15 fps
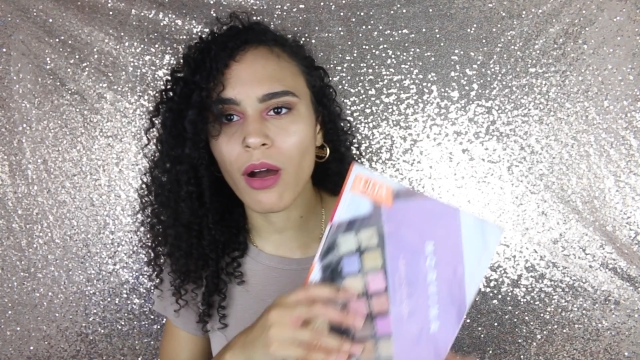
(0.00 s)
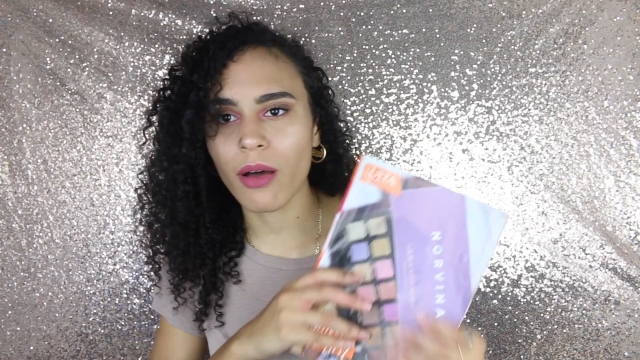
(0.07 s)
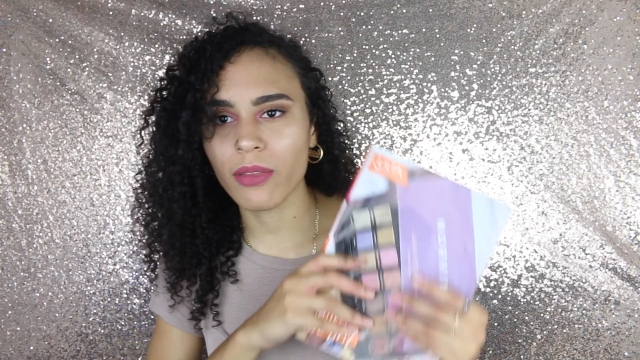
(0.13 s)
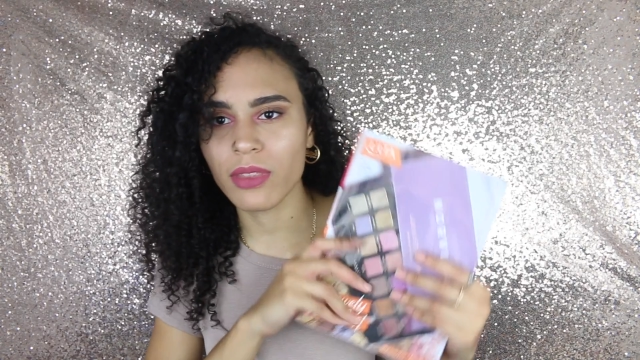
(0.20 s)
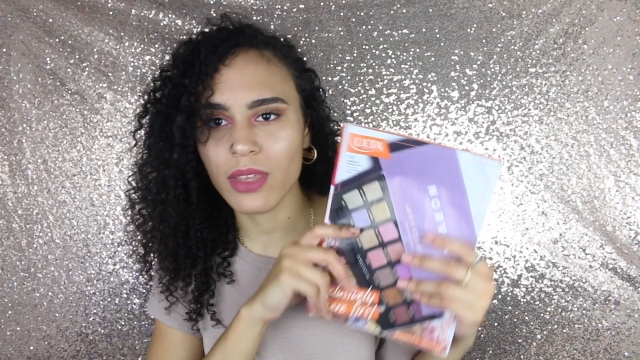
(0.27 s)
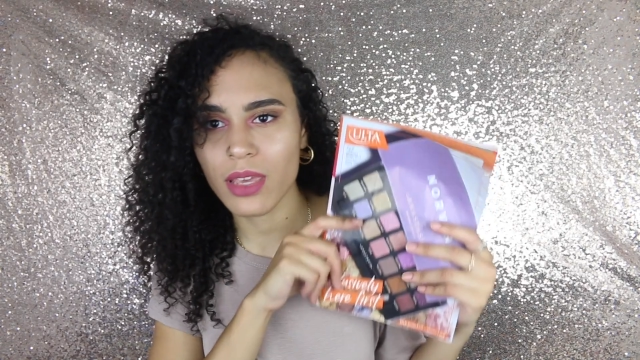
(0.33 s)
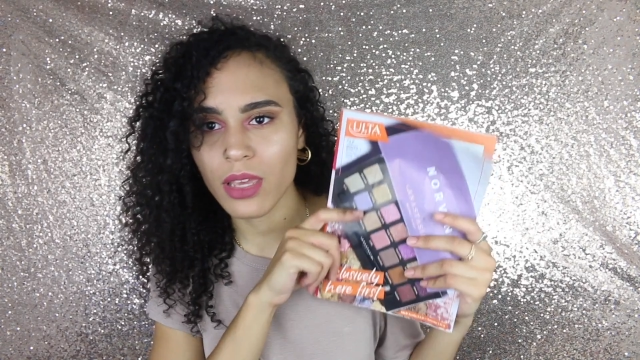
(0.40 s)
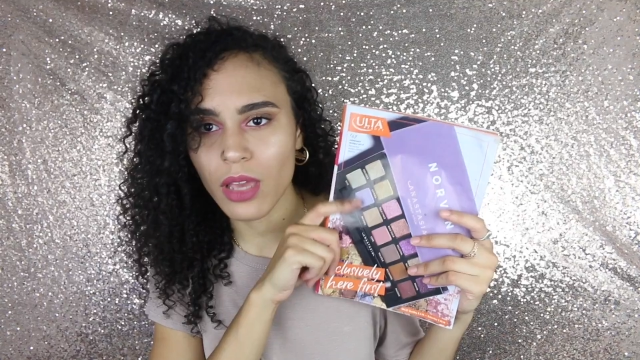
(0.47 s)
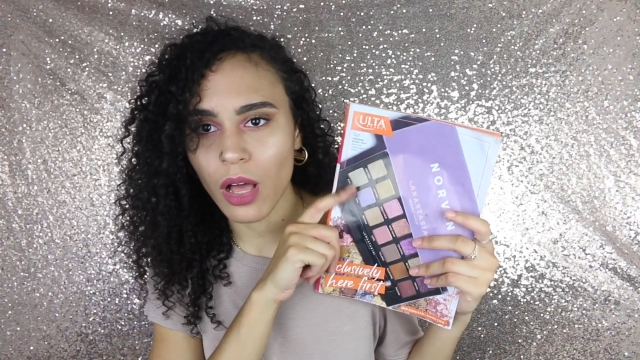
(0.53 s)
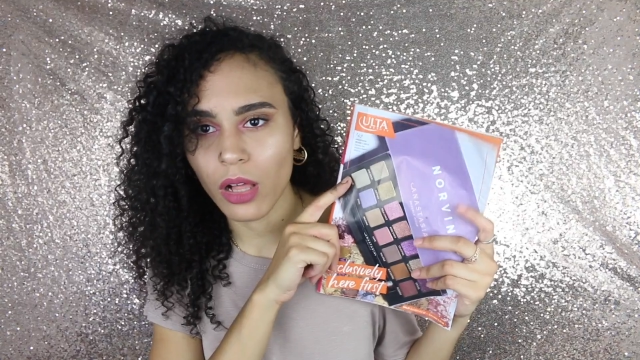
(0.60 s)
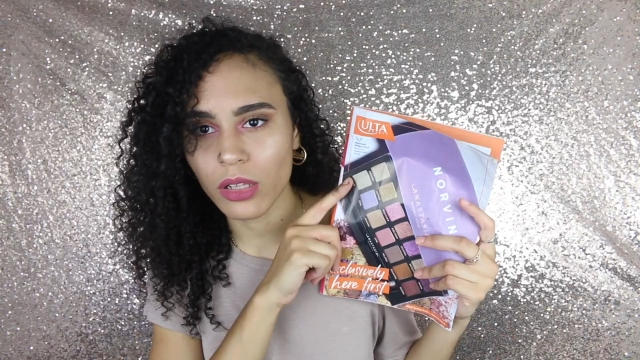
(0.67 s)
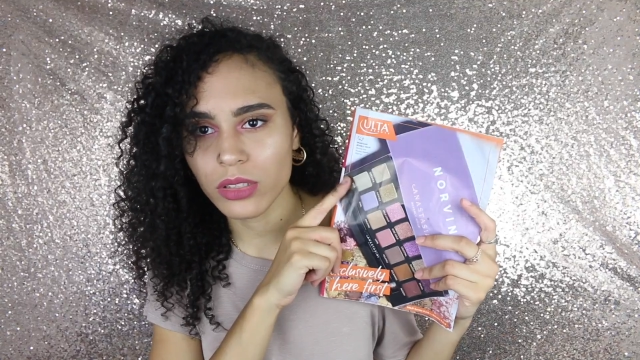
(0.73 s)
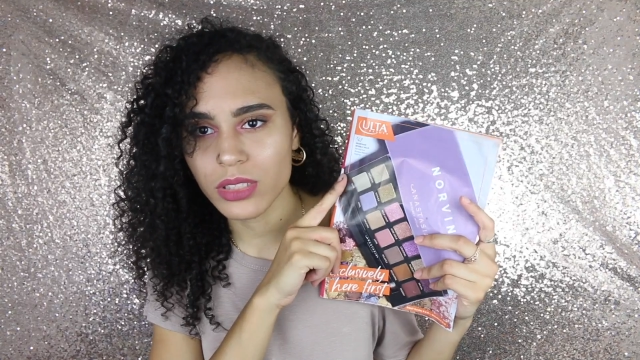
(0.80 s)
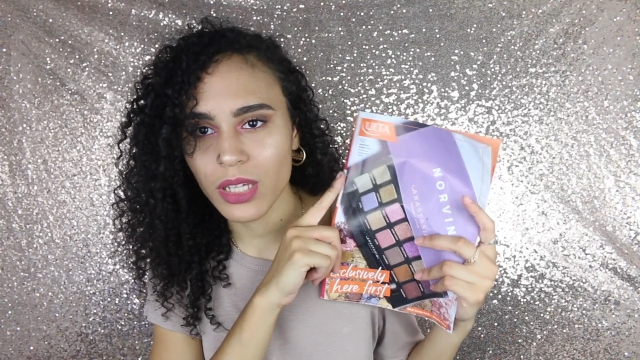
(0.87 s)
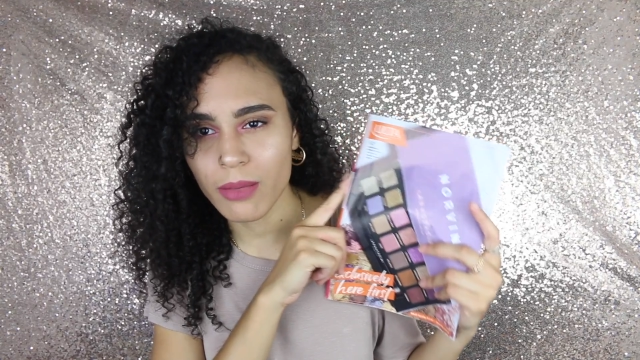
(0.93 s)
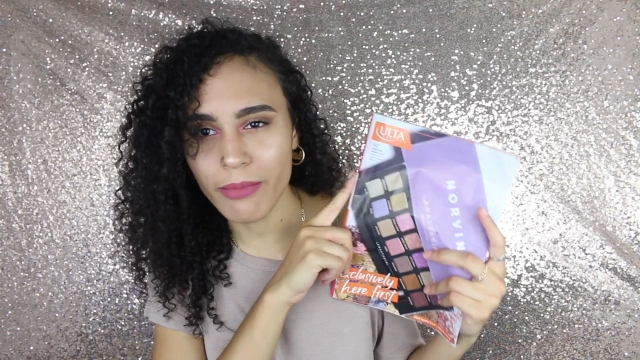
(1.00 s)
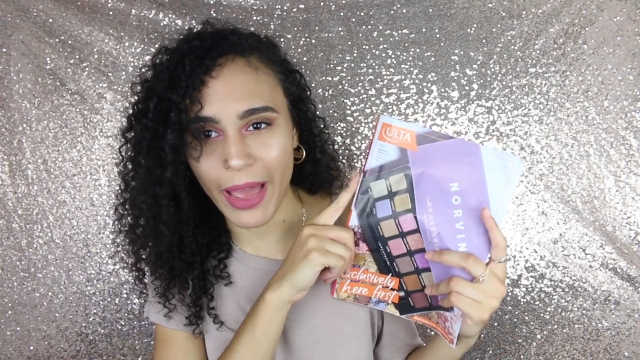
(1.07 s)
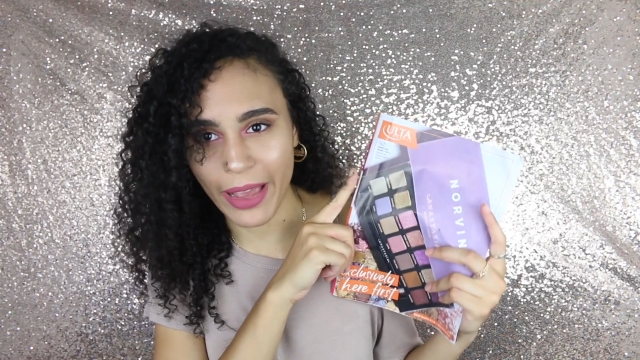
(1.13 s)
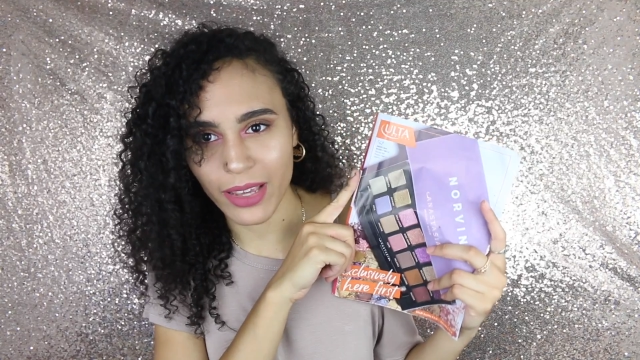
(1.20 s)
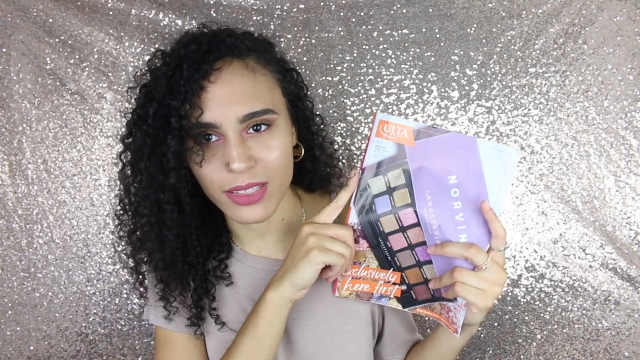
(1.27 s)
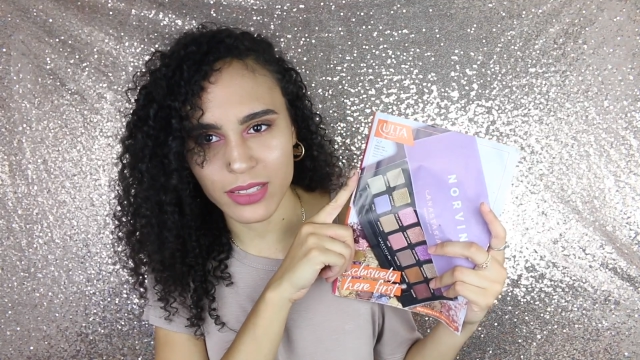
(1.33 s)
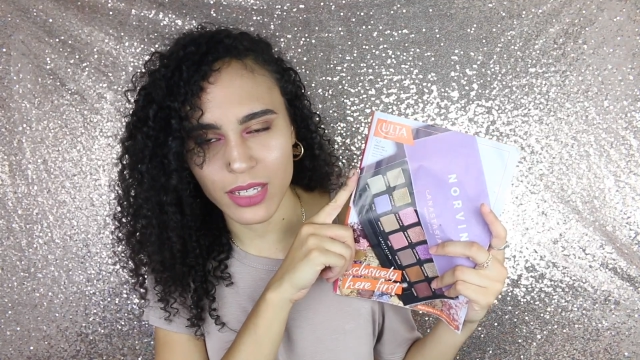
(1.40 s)
on the ULTA
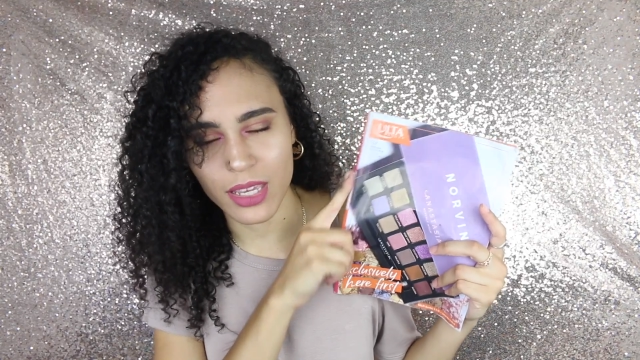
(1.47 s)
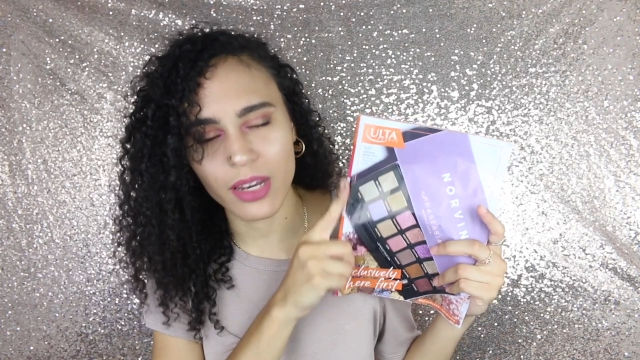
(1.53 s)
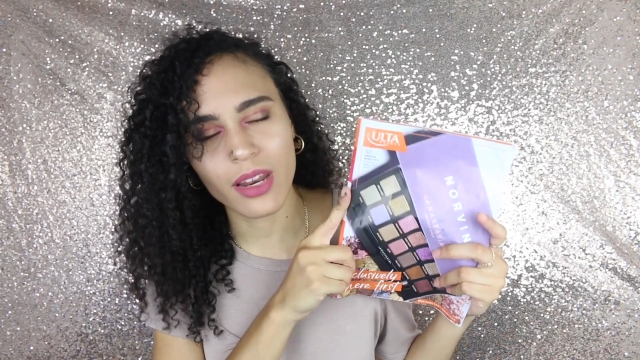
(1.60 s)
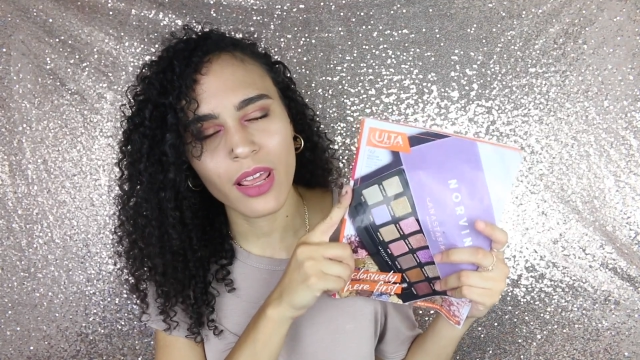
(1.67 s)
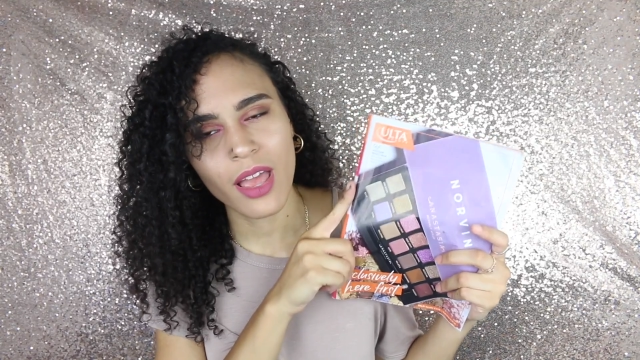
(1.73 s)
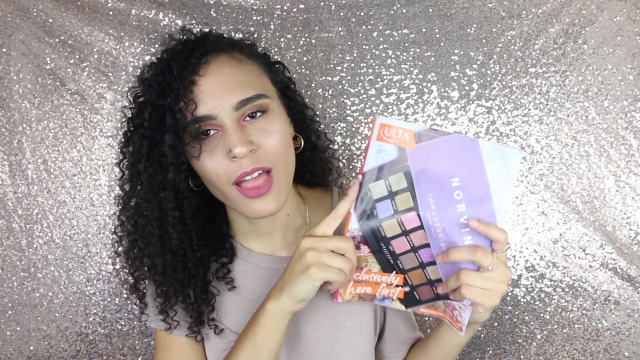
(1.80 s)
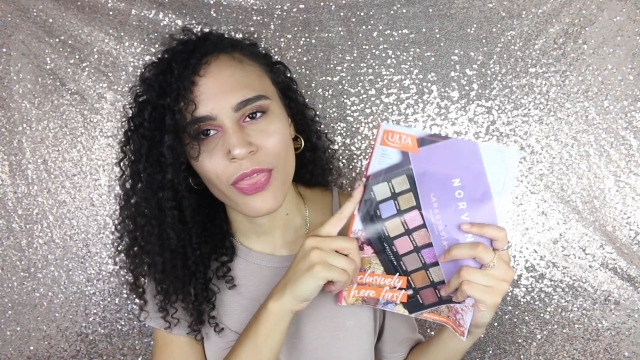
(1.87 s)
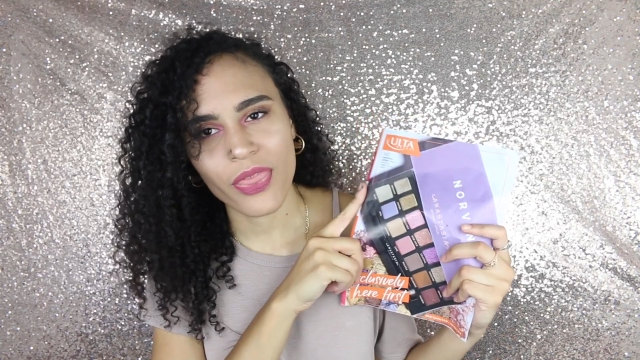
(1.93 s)
magazine